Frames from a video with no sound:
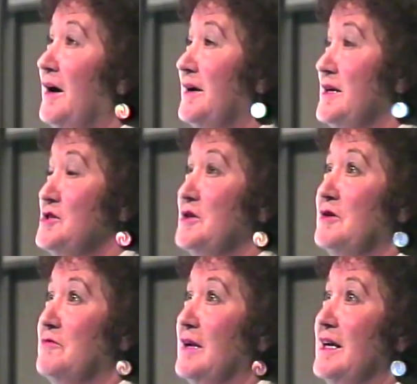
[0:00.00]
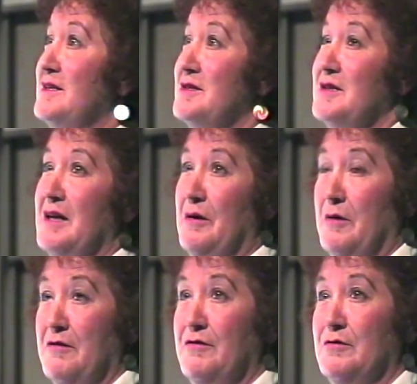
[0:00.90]
I guess you could relate it to
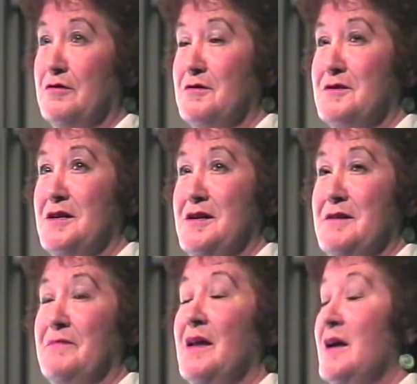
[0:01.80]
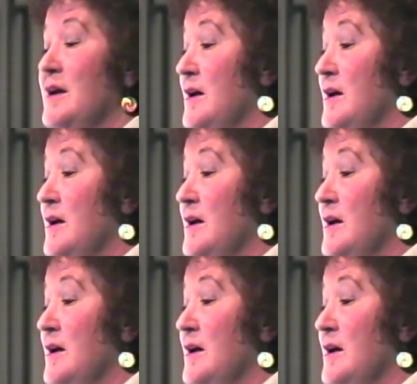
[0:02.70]
how I felt at the time.